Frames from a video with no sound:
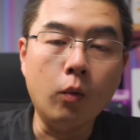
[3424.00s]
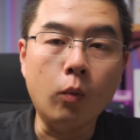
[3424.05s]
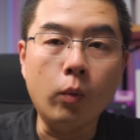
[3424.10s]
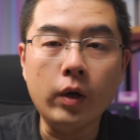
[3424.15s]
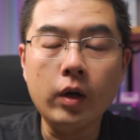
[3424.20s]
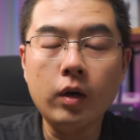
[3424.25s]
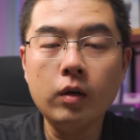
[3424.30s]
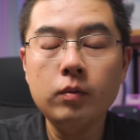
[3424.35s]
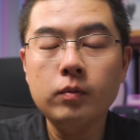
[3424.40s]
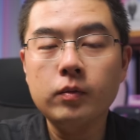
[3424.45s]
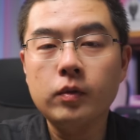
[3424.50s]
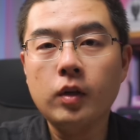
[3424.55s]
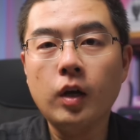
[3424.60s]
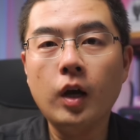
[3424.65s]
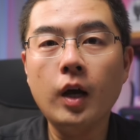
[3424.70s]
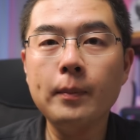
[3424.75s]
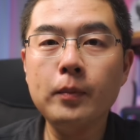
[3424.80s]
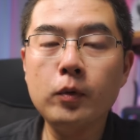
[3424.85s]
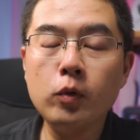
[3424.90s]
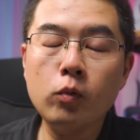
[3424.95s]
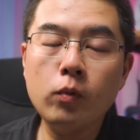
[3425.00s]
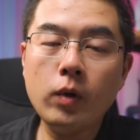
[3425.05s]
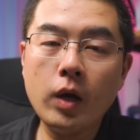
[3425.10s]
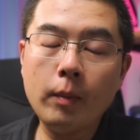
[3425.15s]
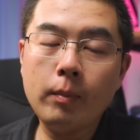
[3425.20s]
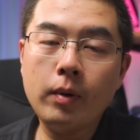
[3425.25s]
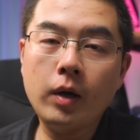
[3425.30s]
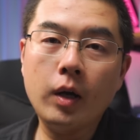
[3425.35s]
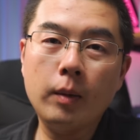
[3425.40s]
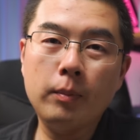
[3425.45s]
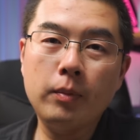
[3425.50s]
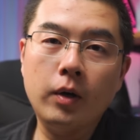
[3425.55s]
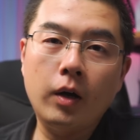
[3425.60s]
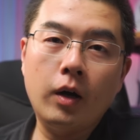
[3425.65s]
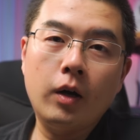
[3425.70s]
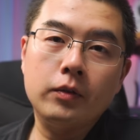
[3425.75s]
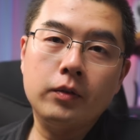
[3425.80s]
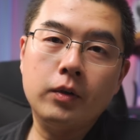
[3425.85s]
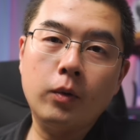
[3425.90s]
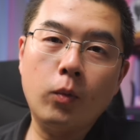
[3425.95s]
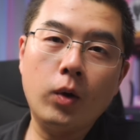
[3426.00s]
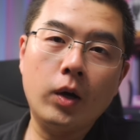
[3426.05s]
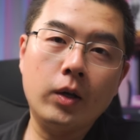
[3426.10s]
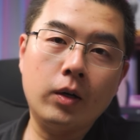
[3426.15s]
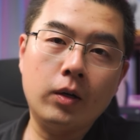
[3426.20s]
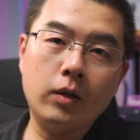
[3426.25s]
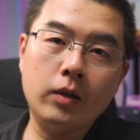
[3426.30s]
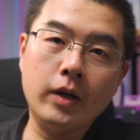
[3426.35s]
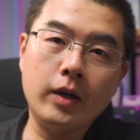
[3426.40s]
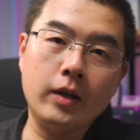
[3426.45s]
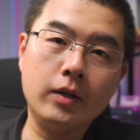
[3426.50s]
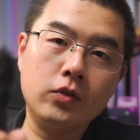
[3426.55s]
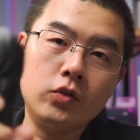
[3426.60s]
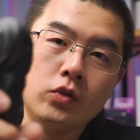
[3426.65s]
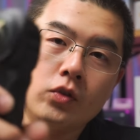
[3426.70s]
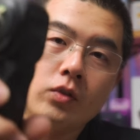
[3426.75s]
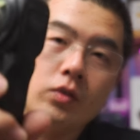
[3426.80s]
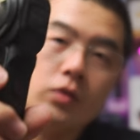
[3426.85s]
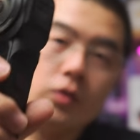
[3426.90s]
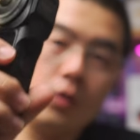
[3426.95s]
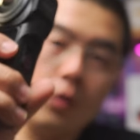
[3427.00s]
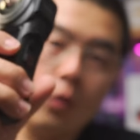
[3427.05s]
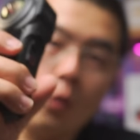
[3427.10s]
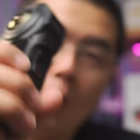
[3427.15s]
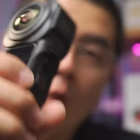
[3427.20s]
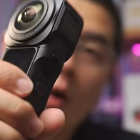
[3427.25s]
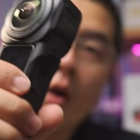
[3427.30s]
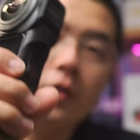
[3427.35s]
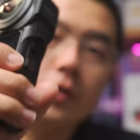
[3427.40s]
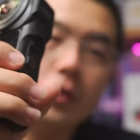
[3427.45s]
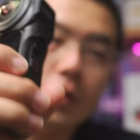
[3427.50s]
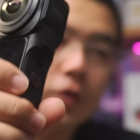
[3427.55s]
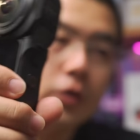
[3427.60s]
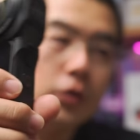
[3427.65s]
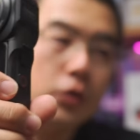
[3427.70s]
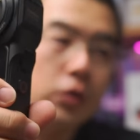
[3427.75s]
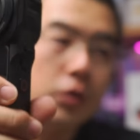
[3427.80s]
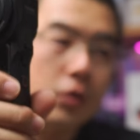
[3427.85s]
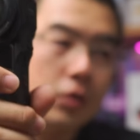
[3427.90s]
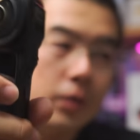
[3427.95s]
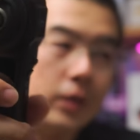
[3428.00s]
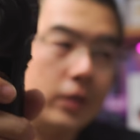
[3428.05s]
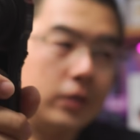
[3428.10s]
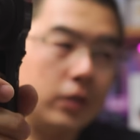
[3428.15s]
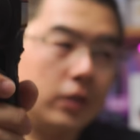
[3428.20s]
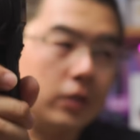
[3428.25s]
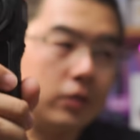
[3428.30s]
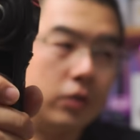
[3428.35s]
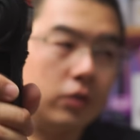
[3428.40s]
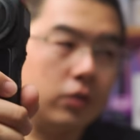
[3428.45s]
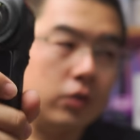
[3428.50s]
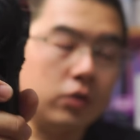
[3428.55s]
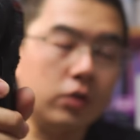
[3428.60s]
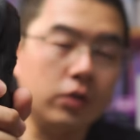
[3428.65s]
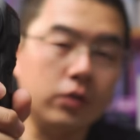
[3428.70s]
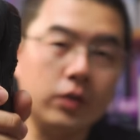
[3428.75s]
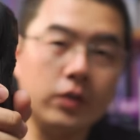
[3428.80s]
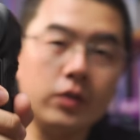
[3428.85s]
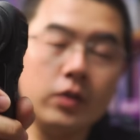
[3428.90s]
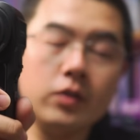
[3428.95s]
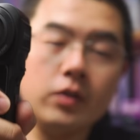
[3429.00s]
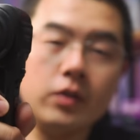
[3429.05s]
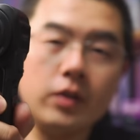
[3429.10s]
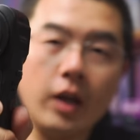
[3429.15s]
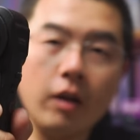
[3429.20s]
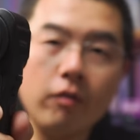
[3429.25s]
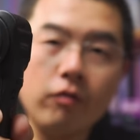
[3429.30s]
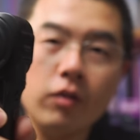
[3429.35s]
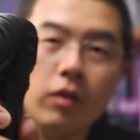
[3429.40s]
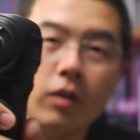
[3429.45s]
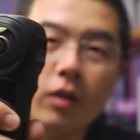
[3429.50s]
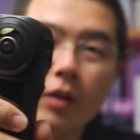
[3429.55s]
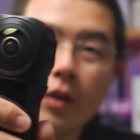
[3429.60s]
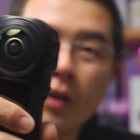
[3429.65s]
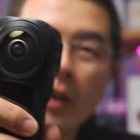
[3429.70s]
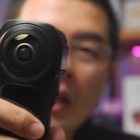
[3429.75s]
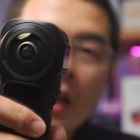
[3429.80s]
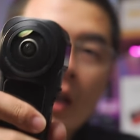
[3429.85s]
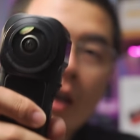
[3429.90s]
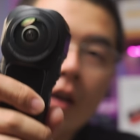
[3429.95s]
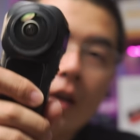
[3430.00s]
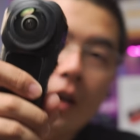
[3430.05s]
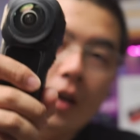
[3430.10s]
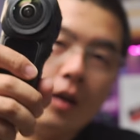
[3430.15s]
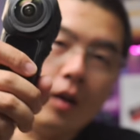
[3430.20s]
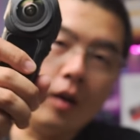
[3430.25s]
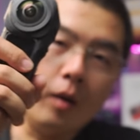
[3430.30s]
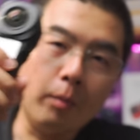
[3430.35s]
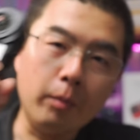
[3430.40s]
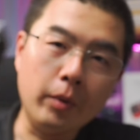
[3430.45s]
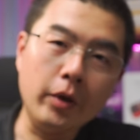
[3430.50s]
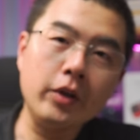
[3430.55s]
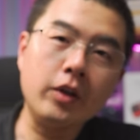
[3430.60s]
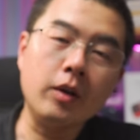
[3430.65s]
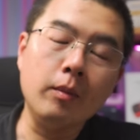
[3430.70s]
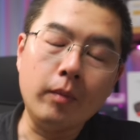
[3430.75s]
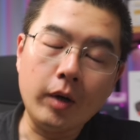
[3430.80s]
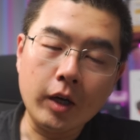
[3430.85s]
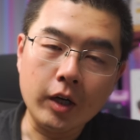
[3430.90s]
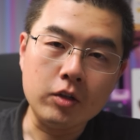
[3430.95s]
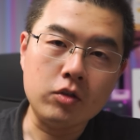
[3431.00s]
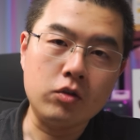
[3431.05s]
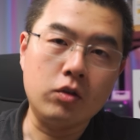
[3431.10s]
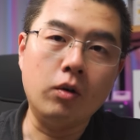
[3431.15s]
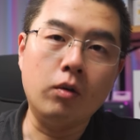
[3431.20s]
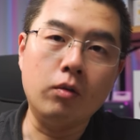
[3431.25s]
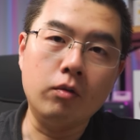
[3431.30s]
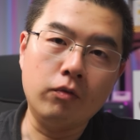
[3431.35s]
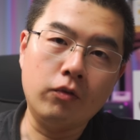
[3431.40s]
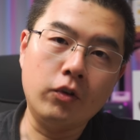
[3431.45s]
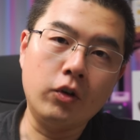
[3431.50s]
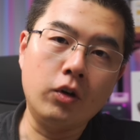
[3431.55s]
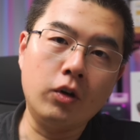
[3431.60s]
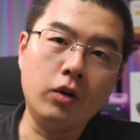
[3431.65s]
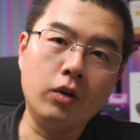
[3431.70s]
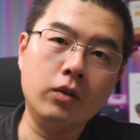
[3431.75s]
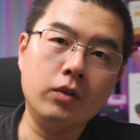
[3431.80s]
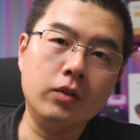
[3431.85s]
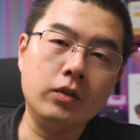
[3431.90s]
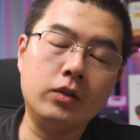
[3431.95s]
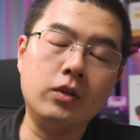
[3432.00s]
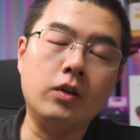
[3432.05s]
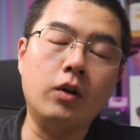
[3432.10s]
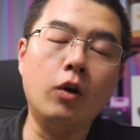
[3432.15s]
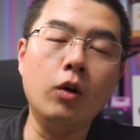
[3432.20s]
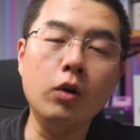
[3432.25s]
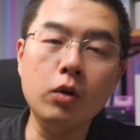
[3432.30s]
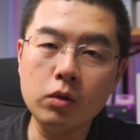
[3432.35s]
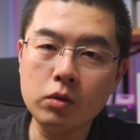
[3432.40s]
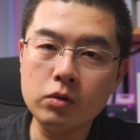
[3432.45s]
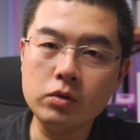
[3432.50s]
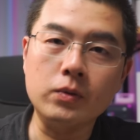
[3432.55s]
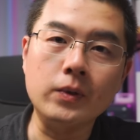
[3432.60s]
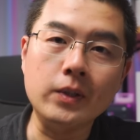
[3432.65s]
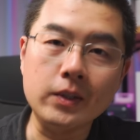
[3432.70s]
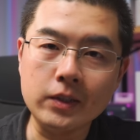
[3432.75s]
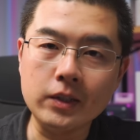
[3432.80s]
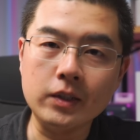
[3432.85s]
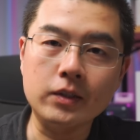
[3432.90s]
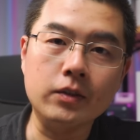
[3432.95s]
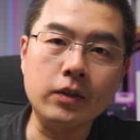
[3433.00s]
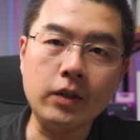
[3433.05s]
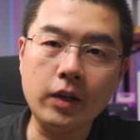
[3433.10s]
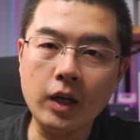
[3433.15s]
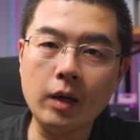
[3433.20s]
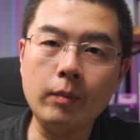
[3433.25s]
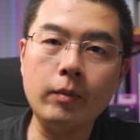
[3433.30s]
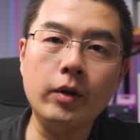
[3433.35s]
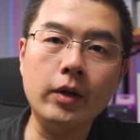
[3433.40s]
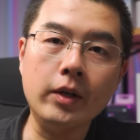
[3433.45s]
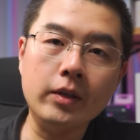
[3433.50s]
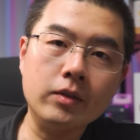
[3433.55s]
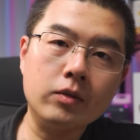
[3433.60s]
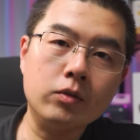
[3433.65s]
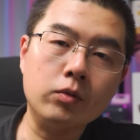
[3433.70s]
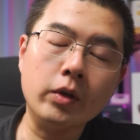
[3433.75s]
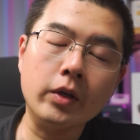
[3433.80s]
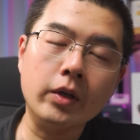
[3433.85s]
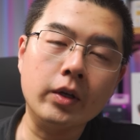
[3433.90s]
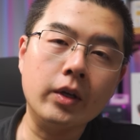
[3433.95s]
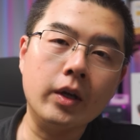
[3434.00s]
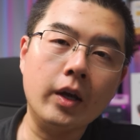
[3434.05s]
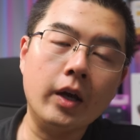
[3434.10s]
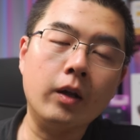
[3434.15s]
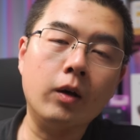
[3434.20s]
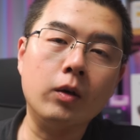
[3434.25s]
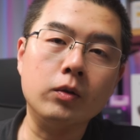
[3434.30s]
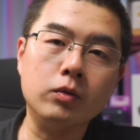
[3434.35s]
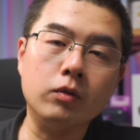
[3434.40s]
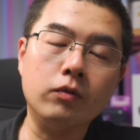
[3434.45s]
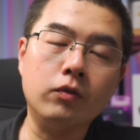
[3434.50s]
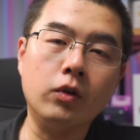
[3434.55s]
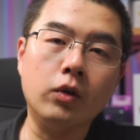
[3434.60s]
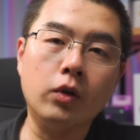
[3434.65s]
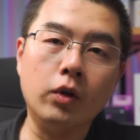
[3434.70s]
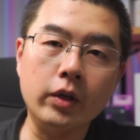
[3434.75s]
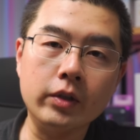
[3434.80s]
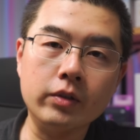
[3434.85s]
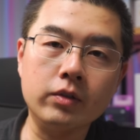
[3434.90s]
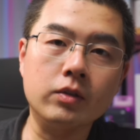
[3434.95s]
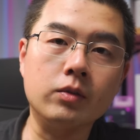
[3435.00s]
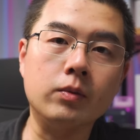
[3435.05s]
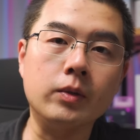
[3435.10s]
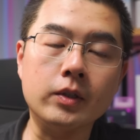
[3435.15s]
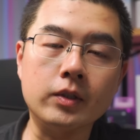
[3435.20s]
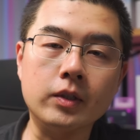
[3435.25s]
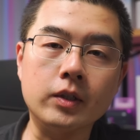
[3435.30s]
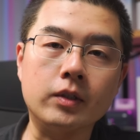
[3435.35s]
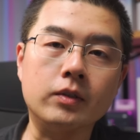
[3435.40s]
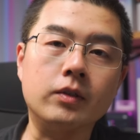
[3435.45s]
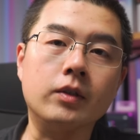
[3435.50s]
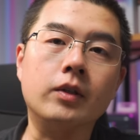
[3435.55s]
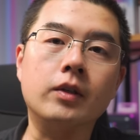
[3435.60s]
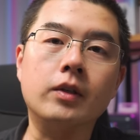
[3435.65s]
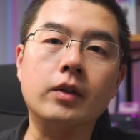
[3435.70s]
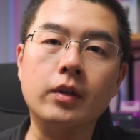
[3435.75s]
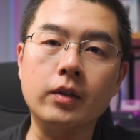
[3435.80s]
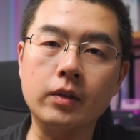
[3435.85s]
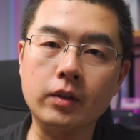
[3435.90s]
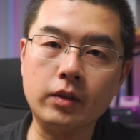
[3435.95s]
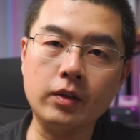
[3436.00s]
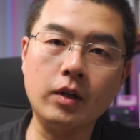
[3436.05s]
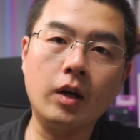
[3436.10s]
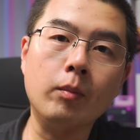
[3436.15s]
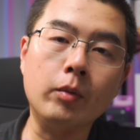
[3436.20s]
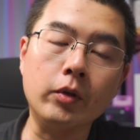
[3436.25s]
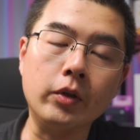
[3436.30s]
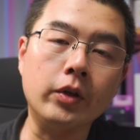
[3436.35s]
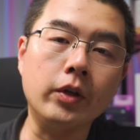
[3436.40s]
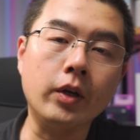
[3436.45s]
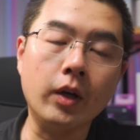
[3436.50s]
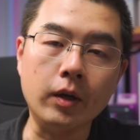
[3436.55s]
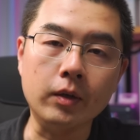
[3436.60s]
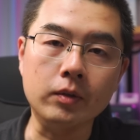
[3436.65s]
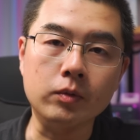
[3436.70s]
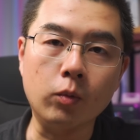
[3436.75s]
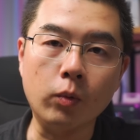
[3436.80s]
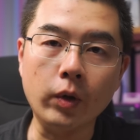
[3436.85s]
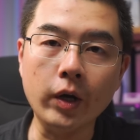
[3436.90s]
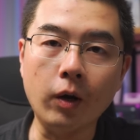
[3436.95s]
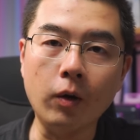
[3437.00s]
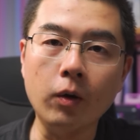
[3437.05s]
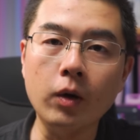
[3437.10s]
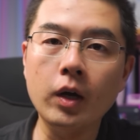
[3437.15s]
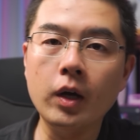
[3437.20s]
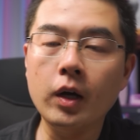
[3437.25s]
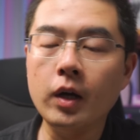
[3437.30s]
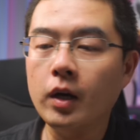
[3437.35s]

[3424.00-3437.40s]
Well, time to wrap up on the One RS 1-inch 360 edition. This is definitely a big milestone for the whole 360 camera industry and also for Insta360, the company as well.